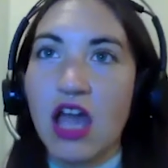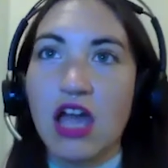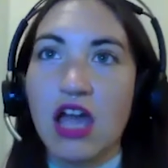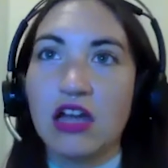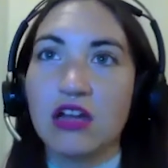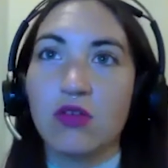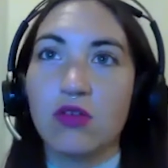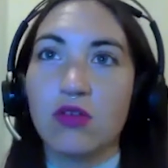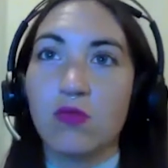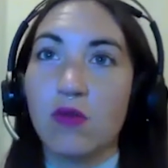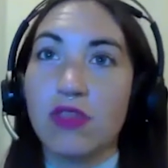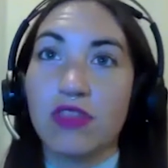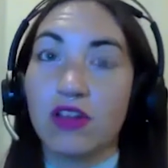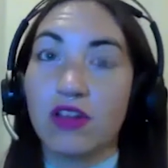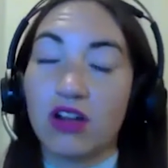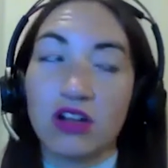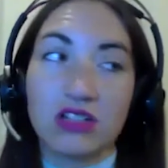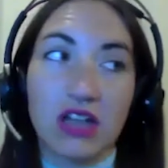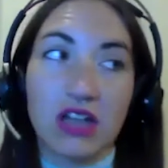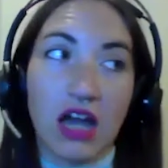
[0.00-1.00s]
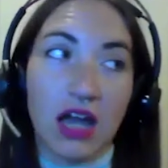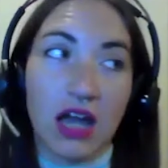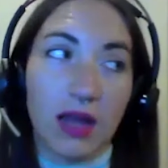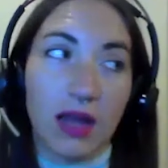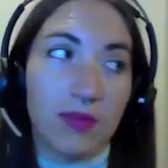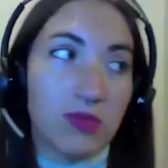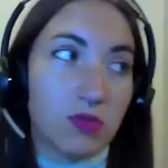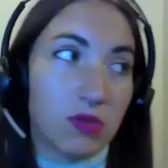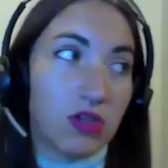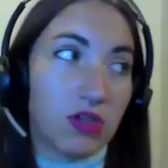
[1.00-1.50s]
And when there are
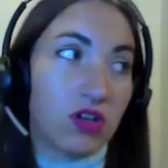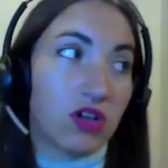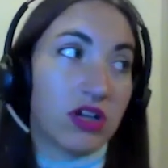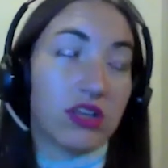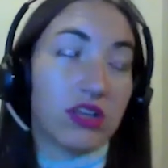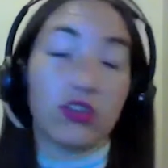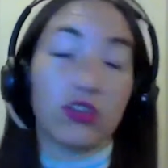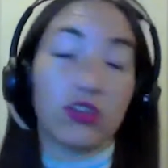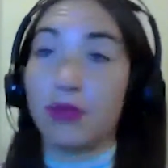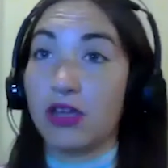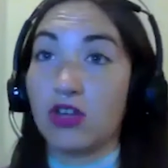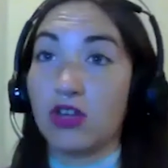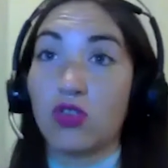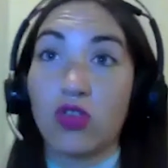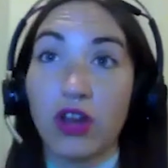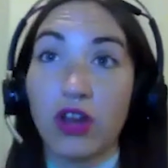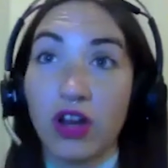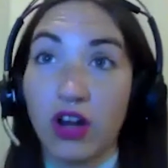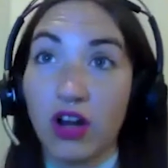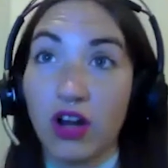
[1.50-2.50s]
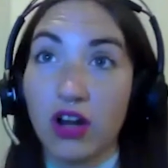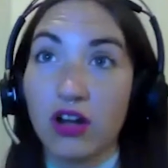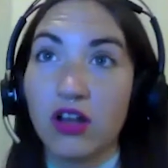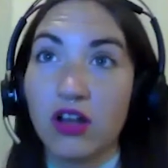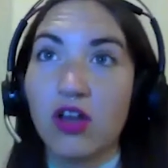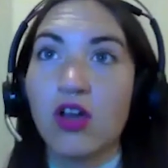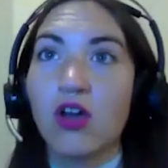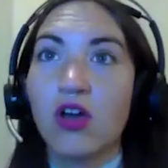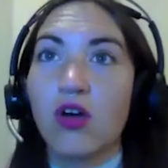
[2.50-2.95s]
times when you're either being triggered